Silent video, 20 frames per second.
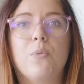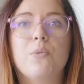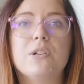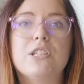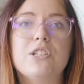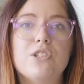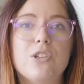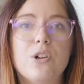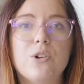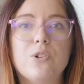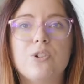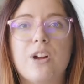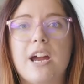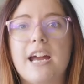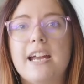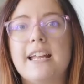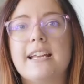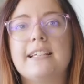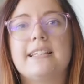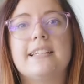What's so
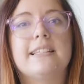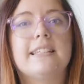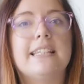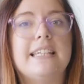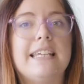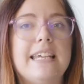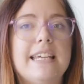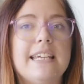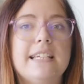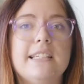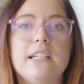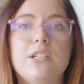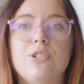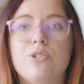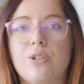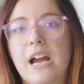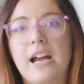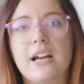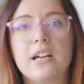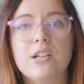great is it's an easy
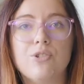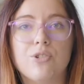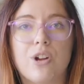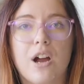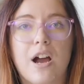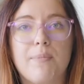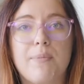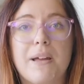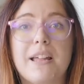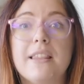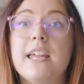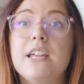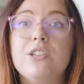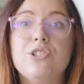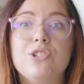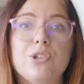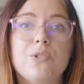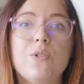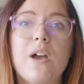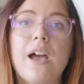drag and drop and they
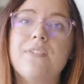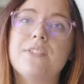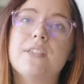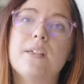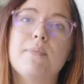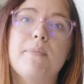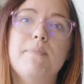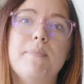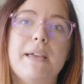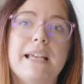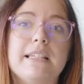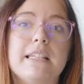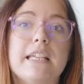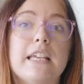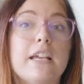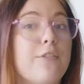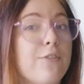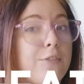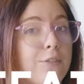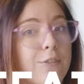do have some
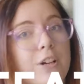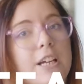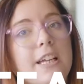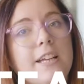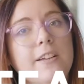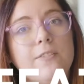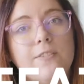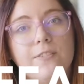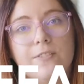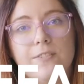amazing free